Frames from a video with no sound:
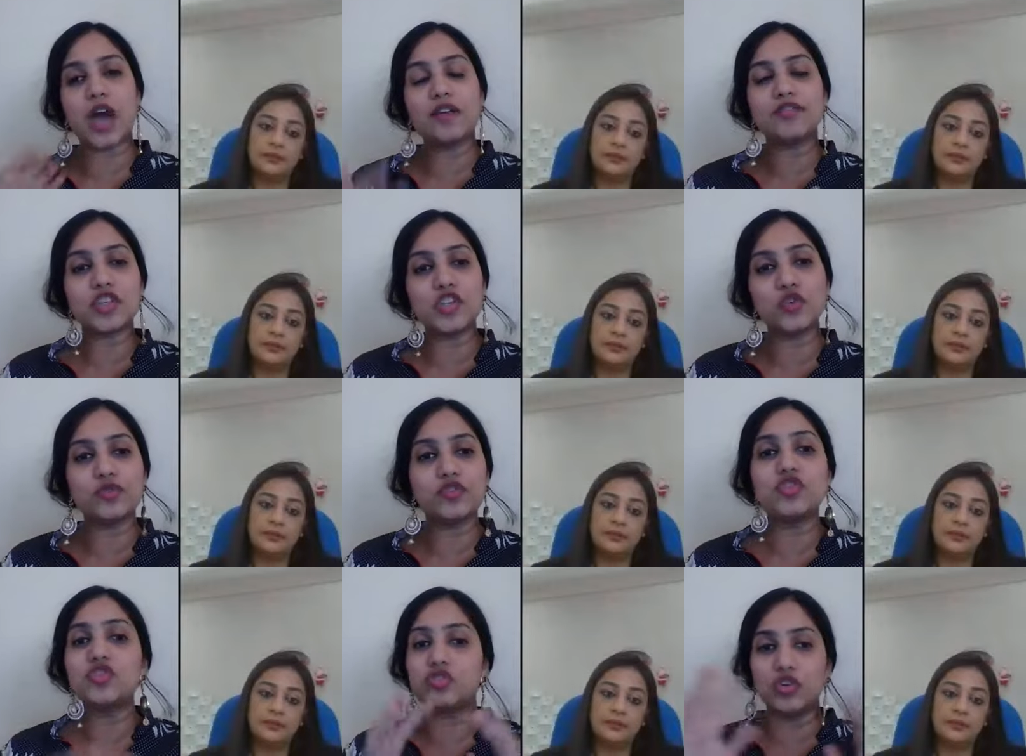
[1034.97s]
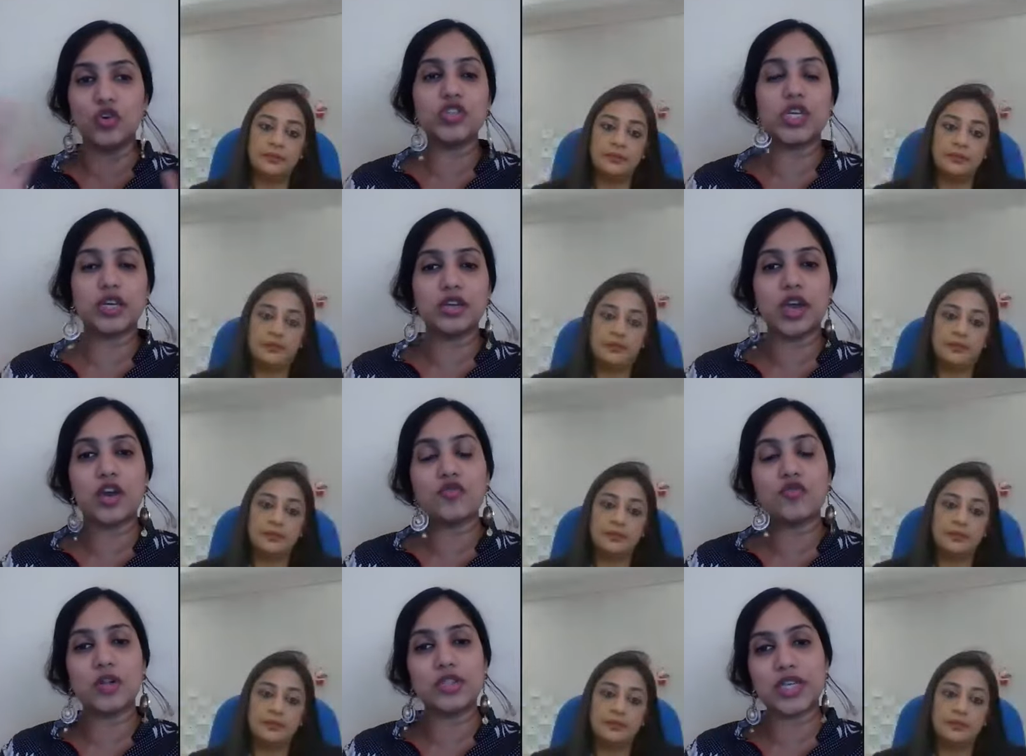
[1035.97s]
Speaker 1: after you've you know taken
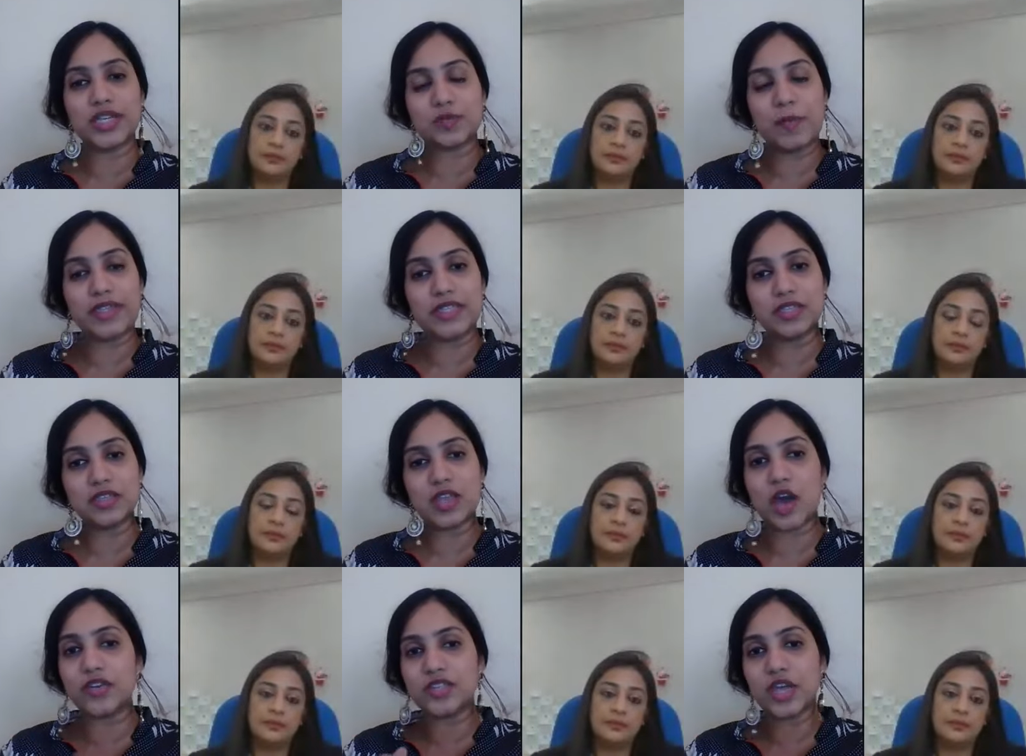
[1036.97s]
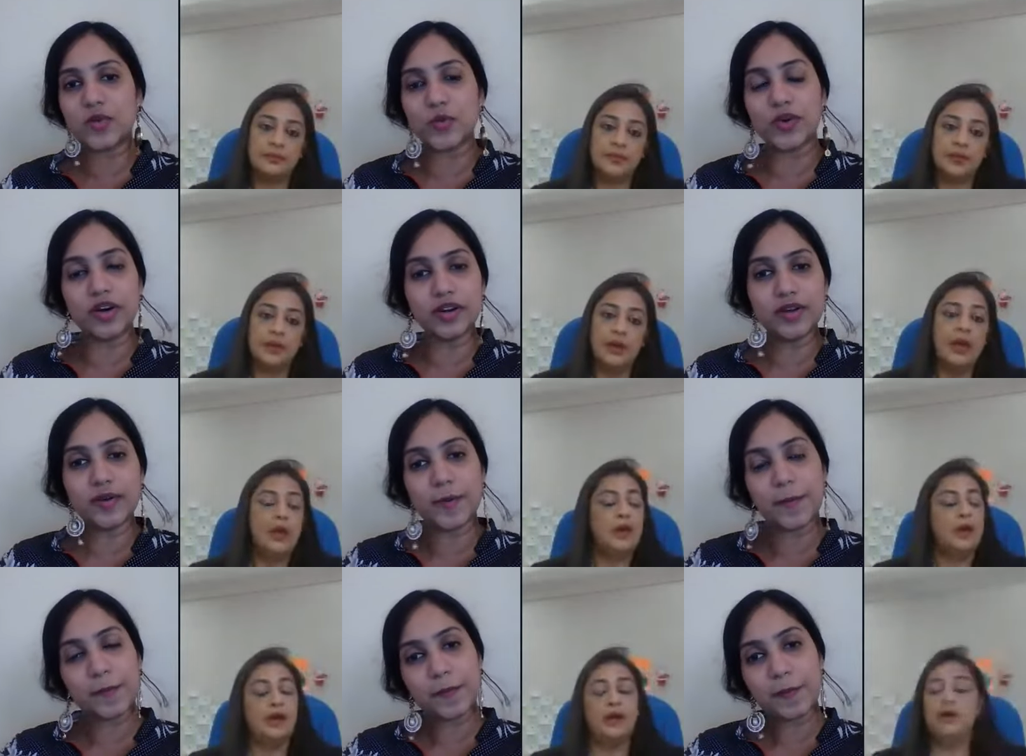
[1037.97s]
care of all the expenses? How does that work?
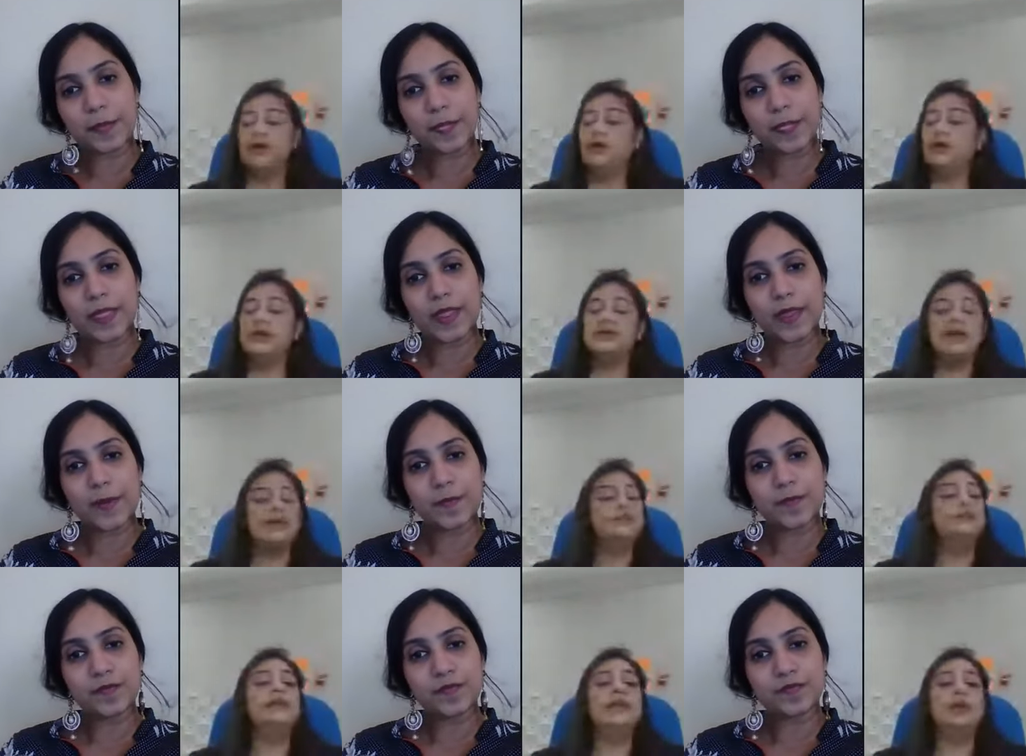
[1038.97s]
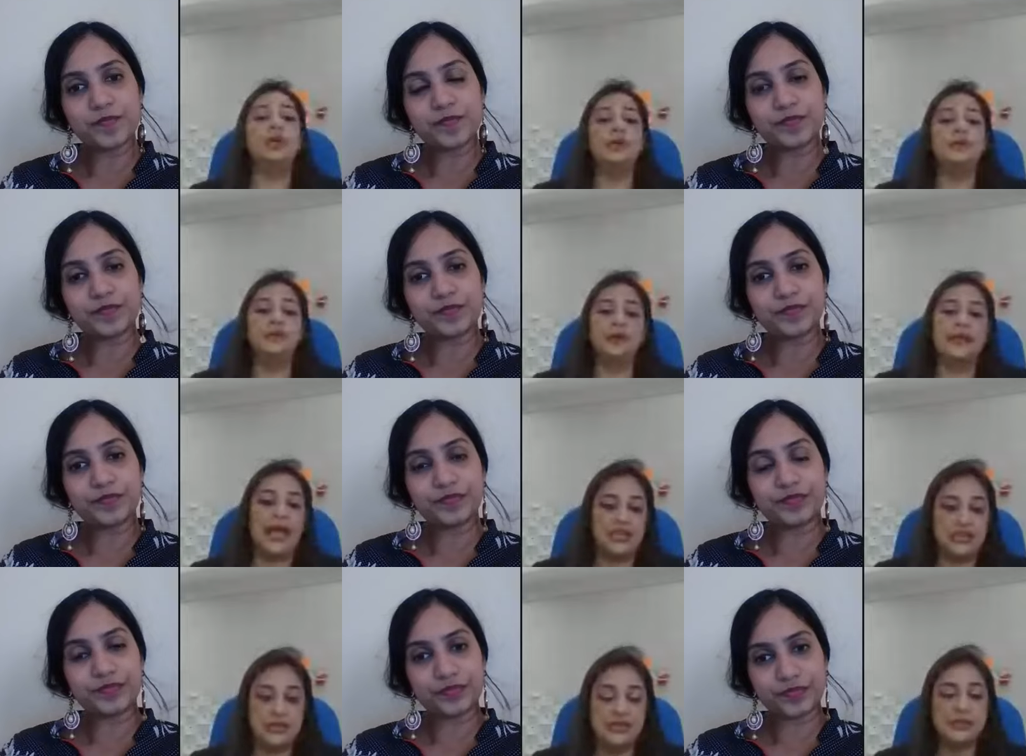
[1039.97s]
Speaker 2: You can definitely go in for a
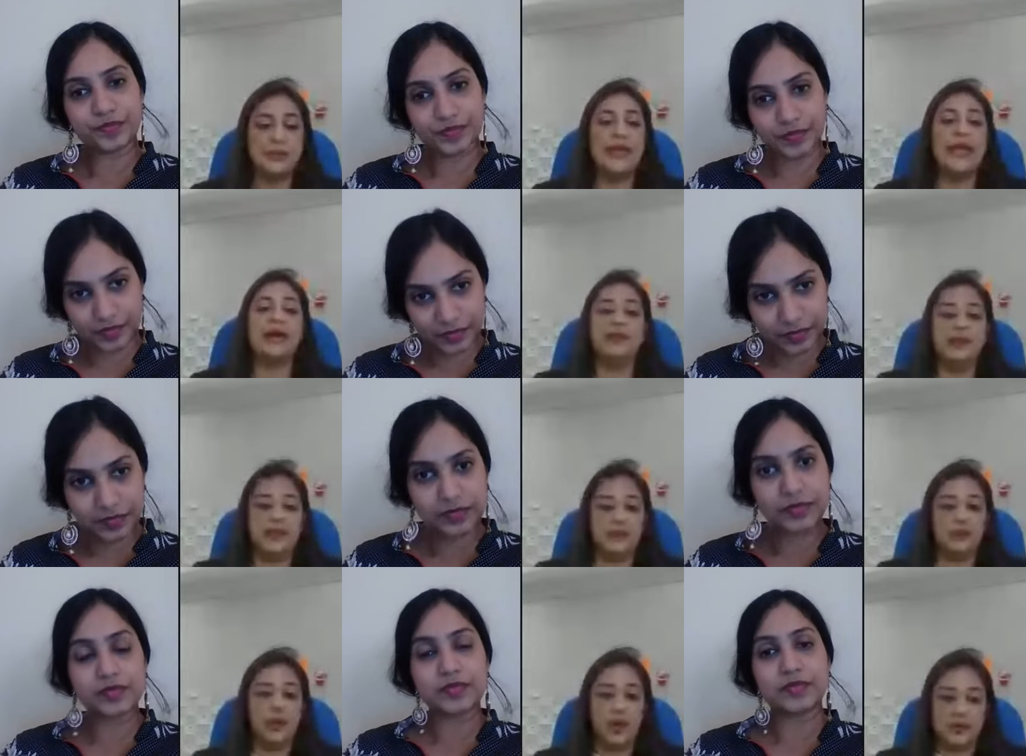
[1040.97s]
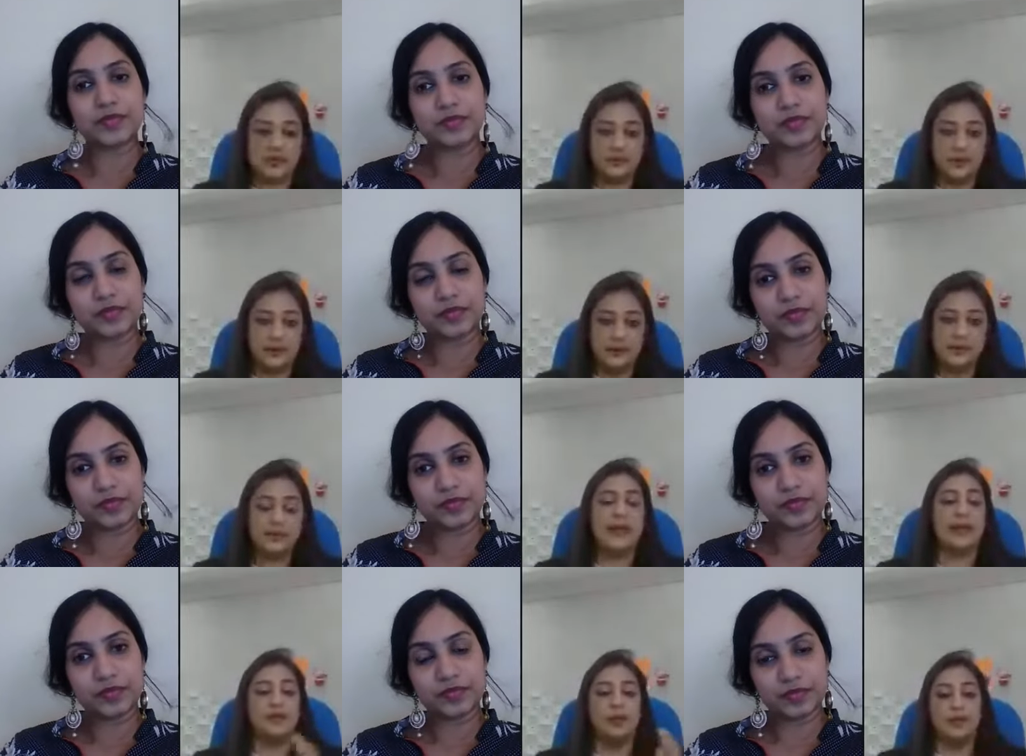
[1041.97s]
cashless. We have our network hospitals.
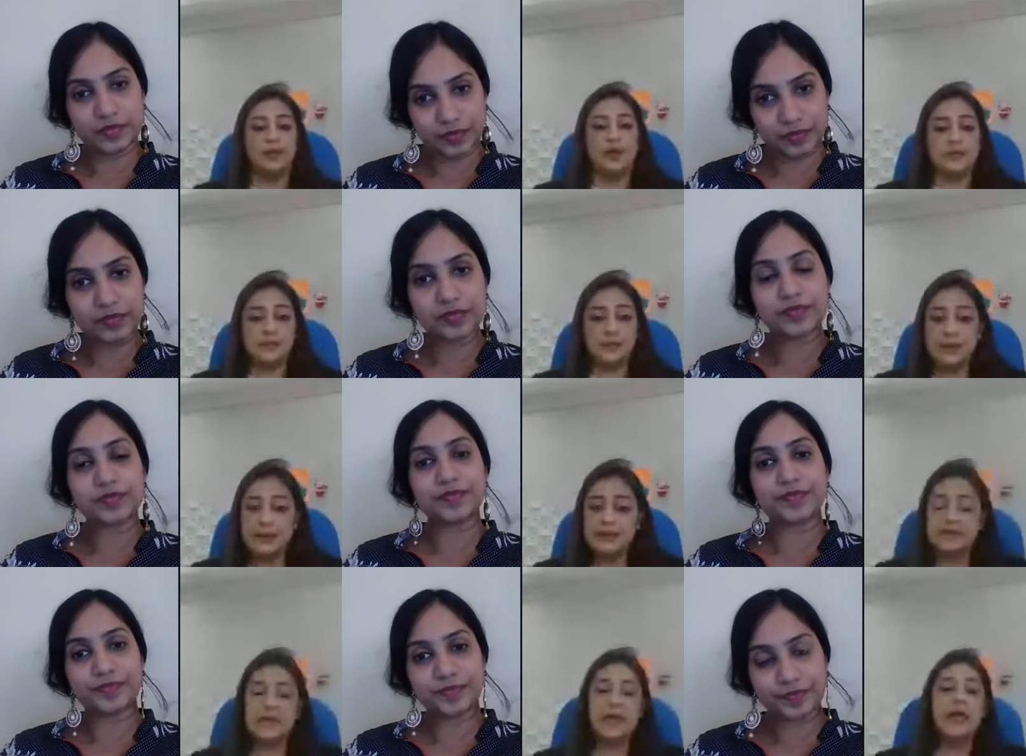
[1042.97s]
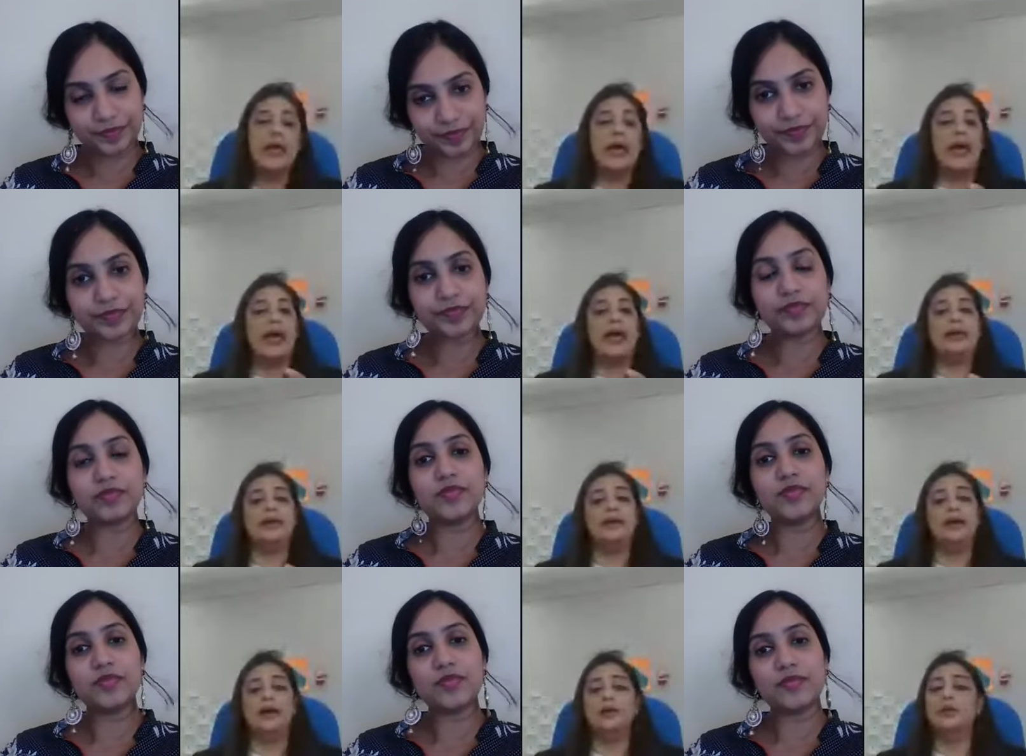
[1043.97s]
We have COVID hospitals,
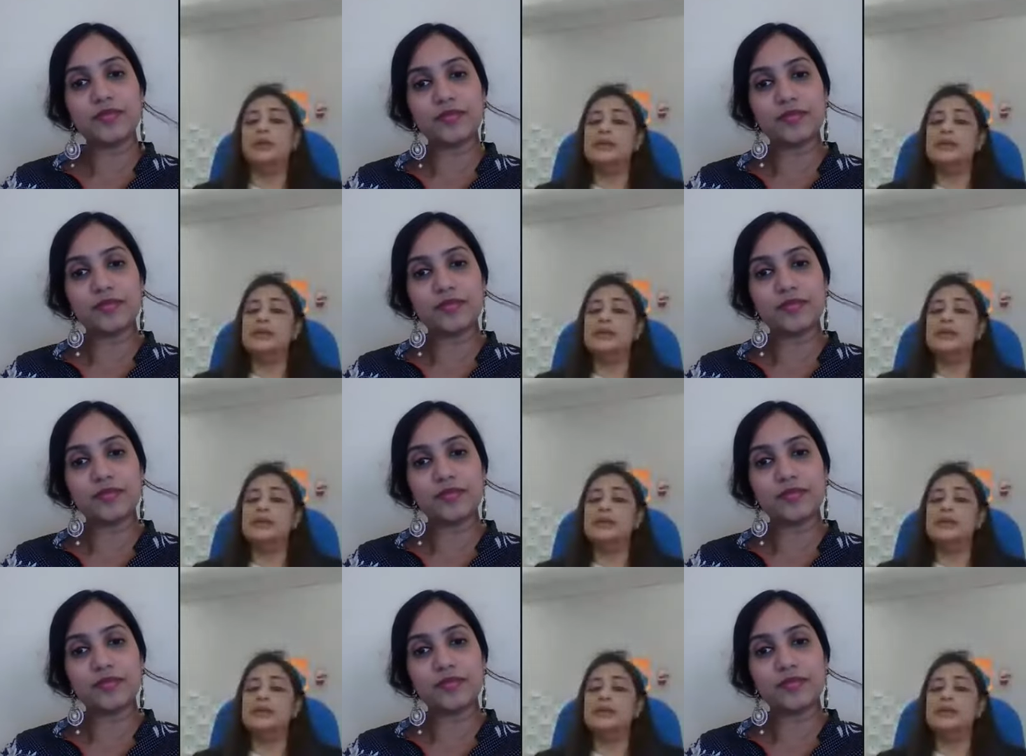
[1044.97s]
and uh, you can